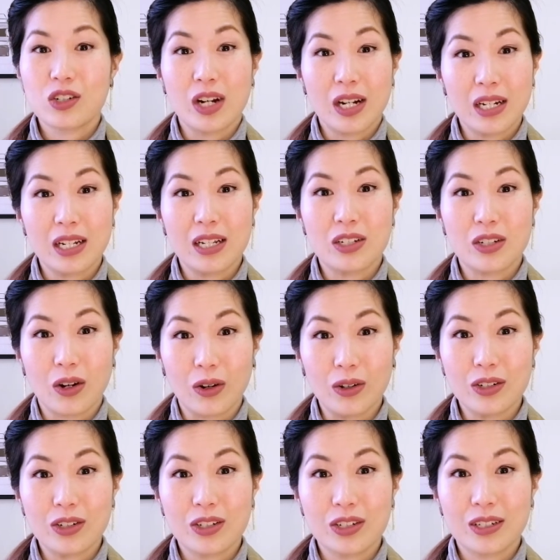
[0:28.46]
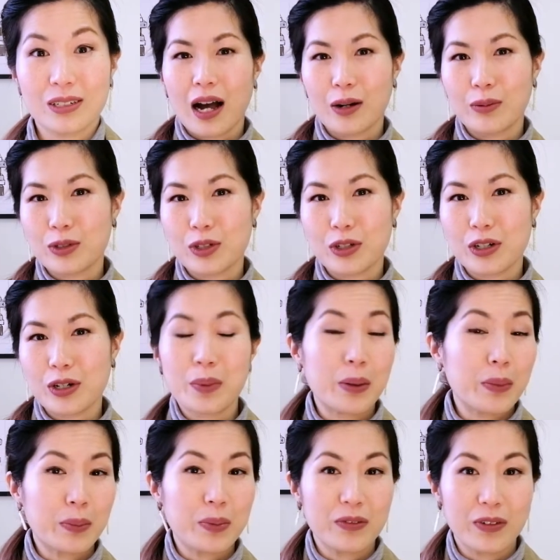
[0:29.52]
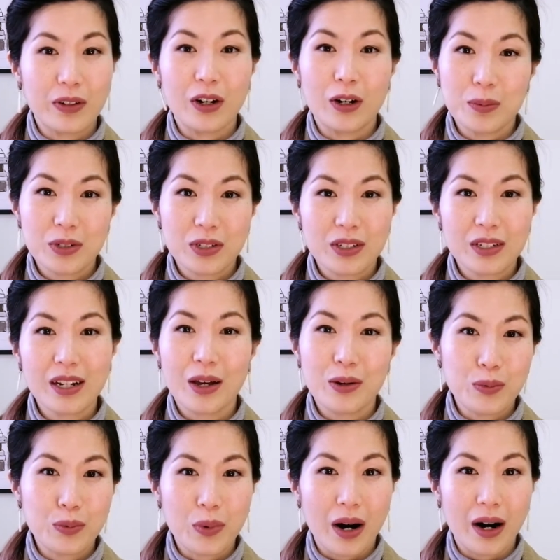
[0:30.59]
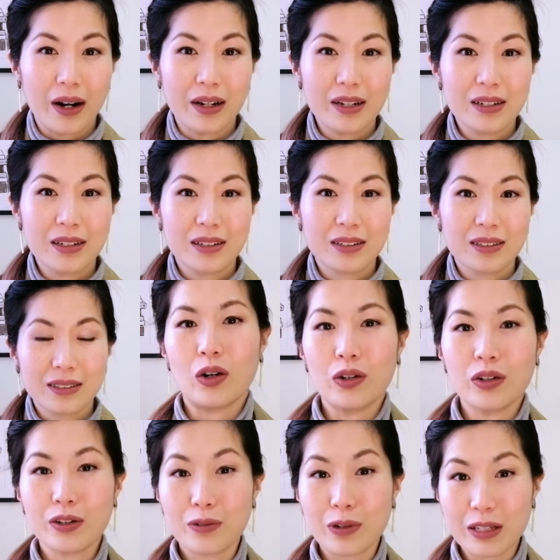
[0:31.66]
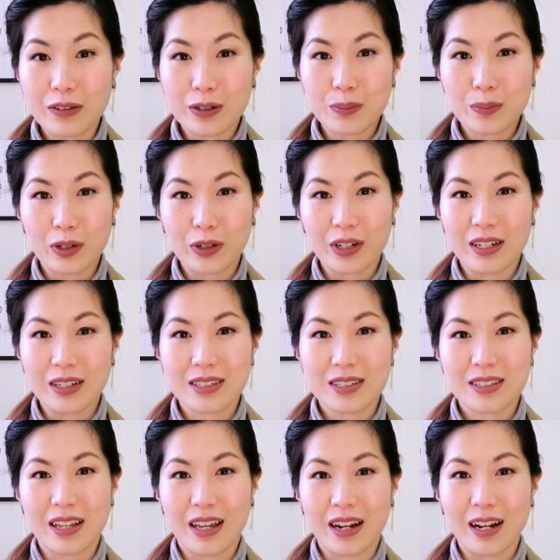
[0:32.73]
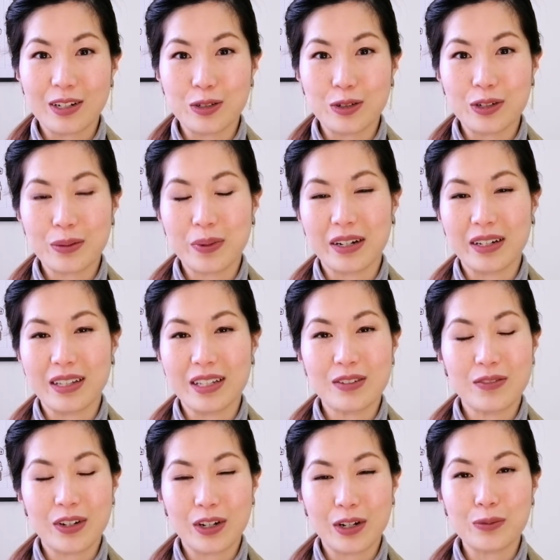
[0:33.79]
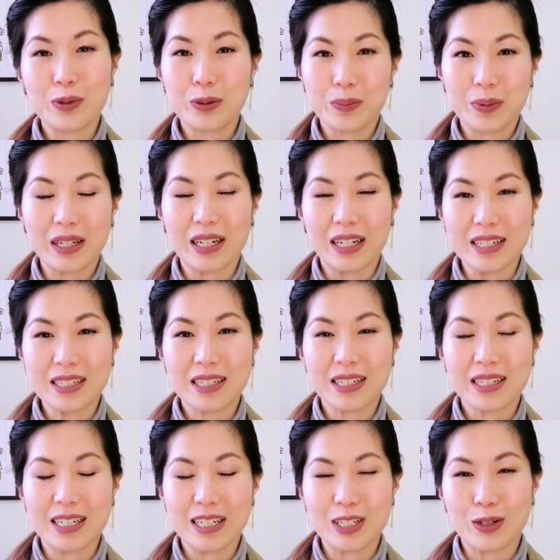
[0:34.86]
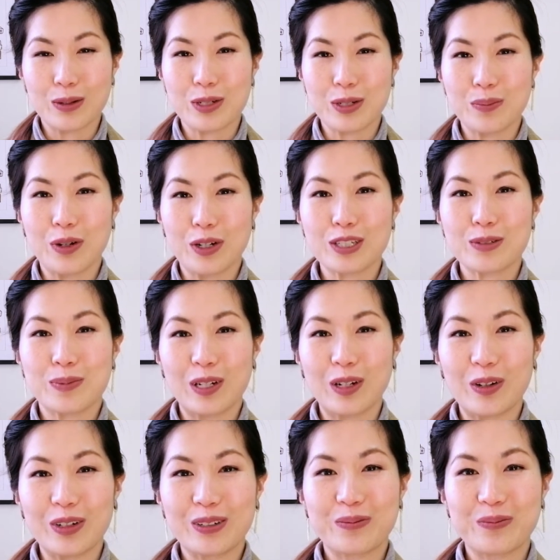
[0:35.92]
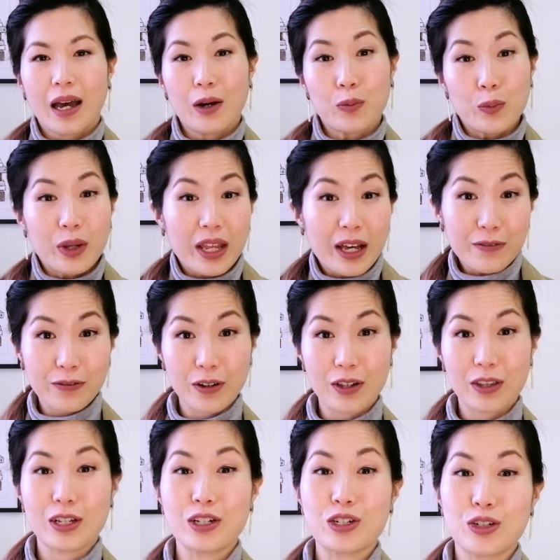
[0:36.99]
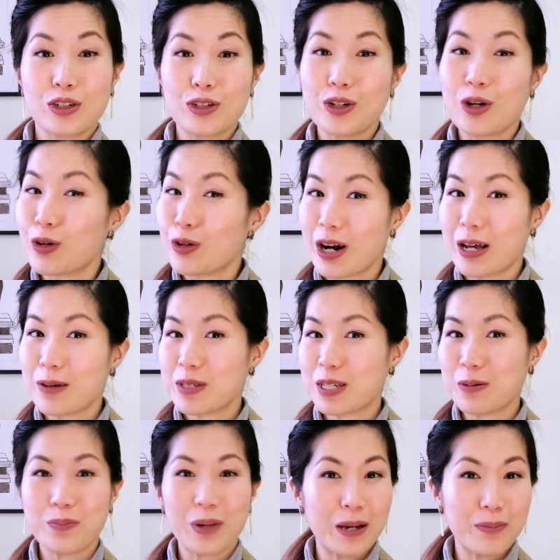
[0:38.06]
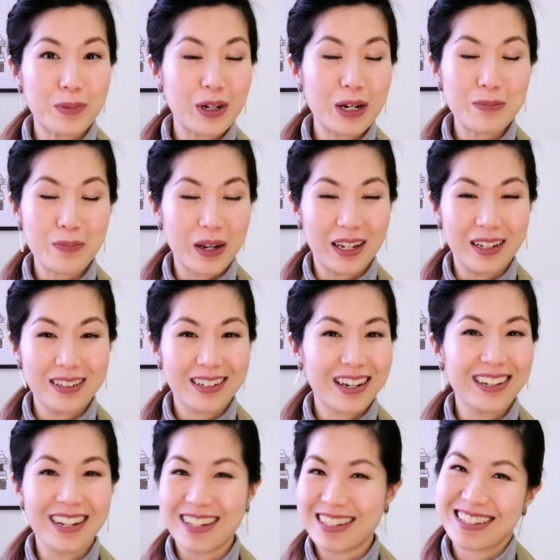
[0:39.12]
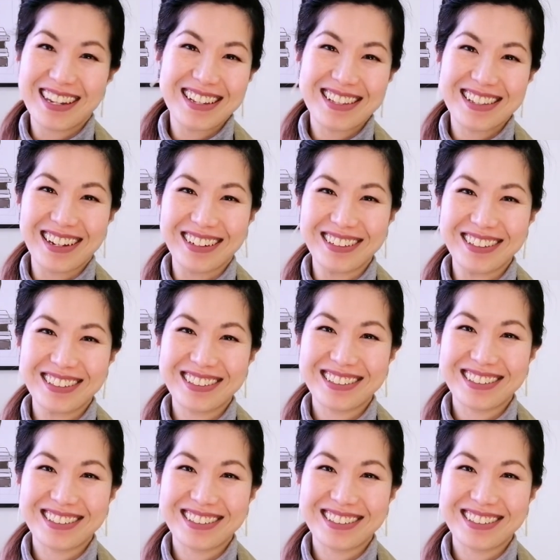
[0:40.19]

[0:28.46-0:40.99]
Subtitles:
trendy tote. I will talk about my preferred option and why. All the relevant products that I talk about in this video will be linked in the description box below. And without further ado, go grab some paper and pen and let's get started.